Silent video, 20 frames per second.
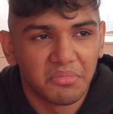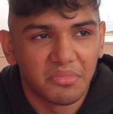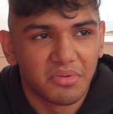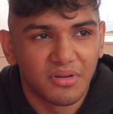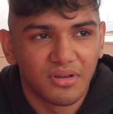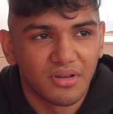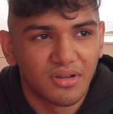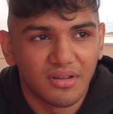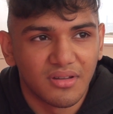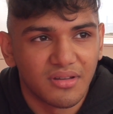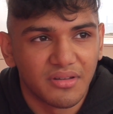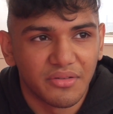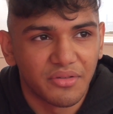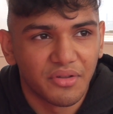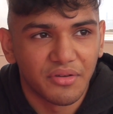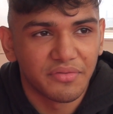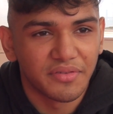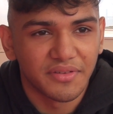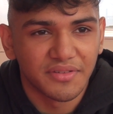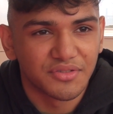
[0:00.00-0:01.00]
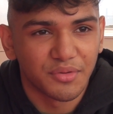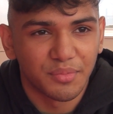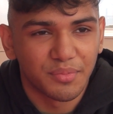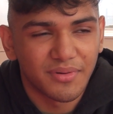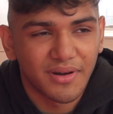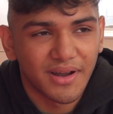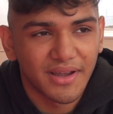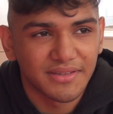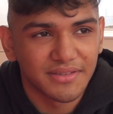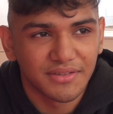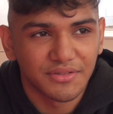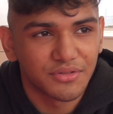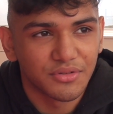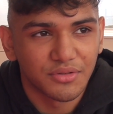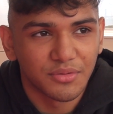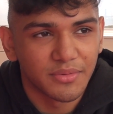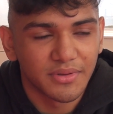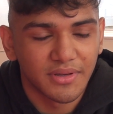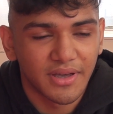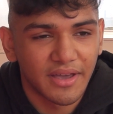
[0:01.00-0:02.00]
Uh, nothing surprising to
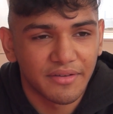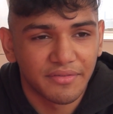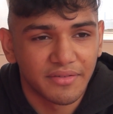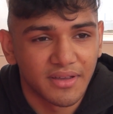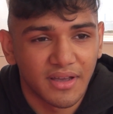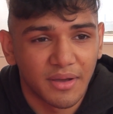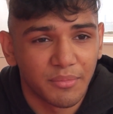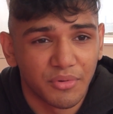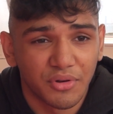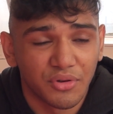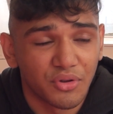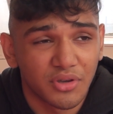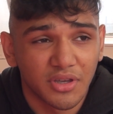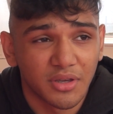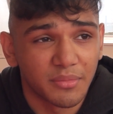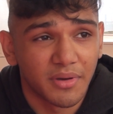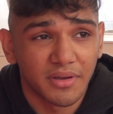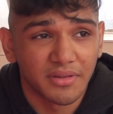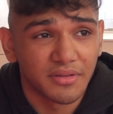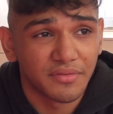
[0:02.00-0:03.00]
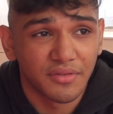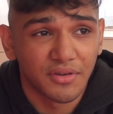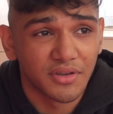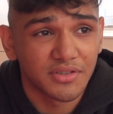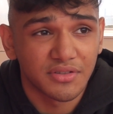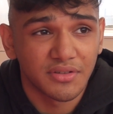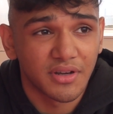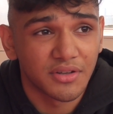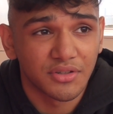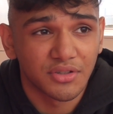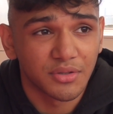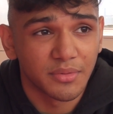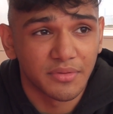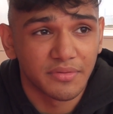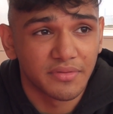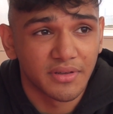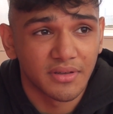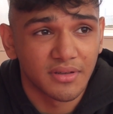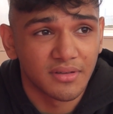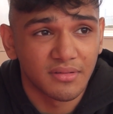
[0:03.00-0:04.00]
me. I think I'm going to knock him out in the first round, to be
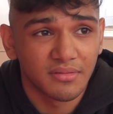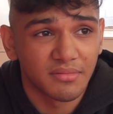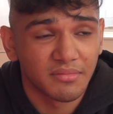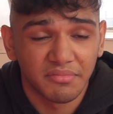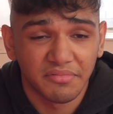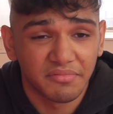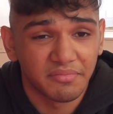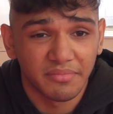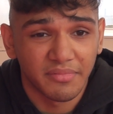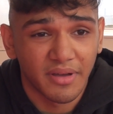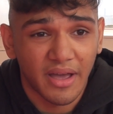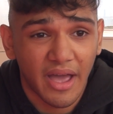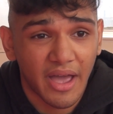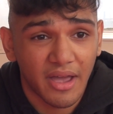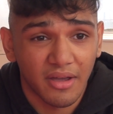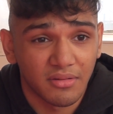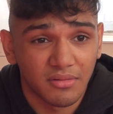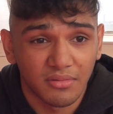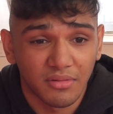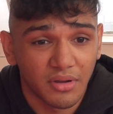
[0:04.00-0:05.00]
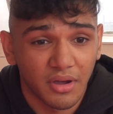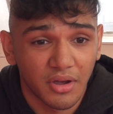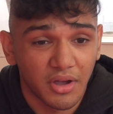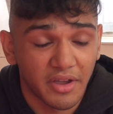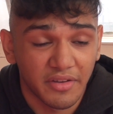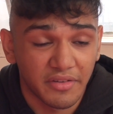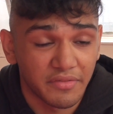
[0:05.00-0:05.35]
fair. You're going for the first round, yeah.